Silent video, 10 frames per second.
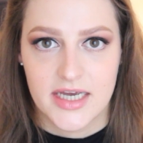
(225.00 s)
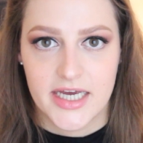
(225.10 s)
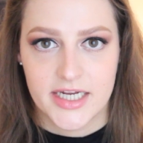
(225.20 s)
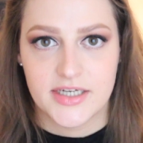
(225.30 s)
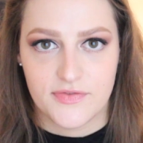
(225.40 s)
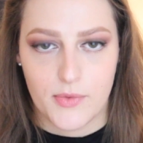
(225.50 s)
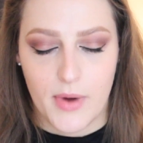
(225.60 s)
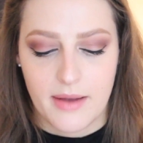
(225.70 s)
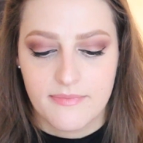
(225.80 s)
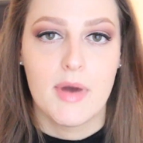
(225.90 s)
in a different
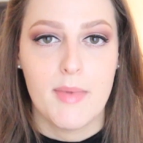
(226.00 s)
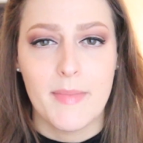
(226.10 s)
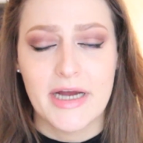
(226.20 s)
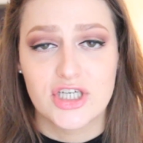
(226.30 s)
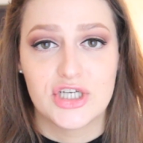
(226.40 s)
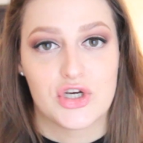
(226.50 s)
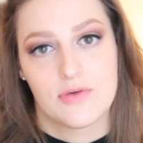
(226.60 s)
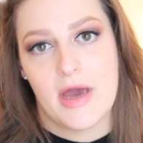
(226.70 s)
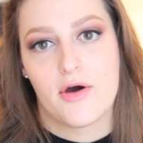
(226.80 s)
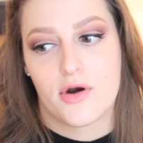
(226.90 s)
way. My mom actually took
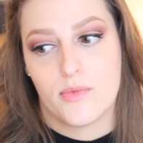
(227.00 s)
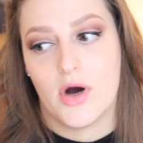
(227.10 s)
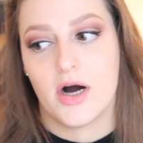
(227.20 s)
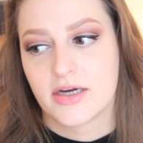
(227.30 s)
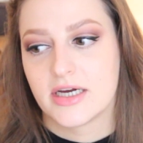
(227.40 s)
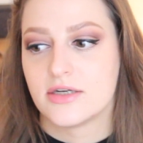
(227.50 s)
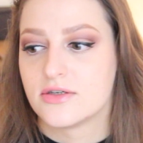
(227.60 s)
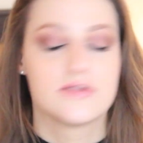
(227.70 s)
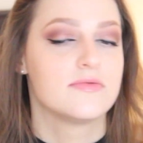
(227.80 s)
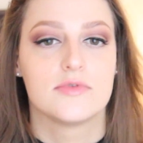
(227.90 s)
me out on a walk
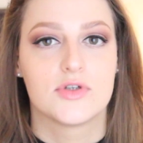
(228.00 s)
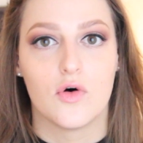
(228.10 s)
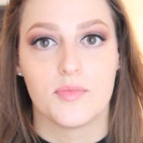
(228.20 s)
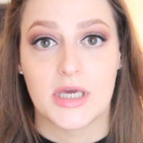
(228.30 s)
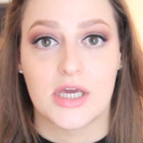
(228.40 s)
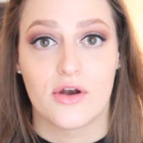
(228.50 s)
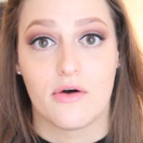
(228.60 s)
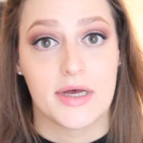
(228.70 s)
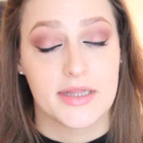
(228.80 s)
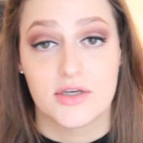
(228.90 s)
and told me,
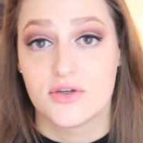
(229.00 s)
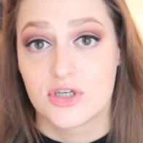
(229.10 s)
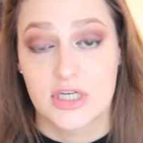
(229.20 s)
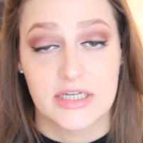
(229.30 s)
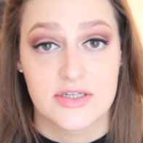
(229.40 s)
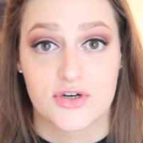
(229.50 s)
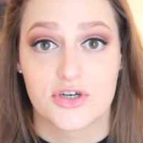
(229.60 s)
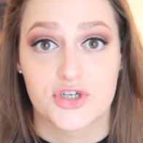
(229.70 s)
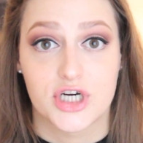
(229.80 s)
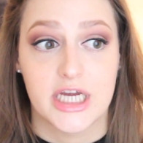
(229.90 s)
I think you should get
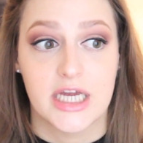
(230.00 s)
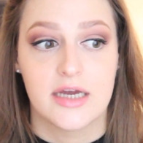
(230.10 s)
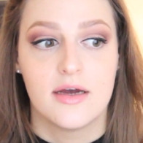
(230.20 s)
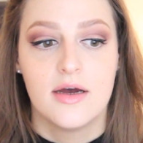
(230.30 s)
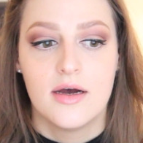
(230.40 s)
surgery.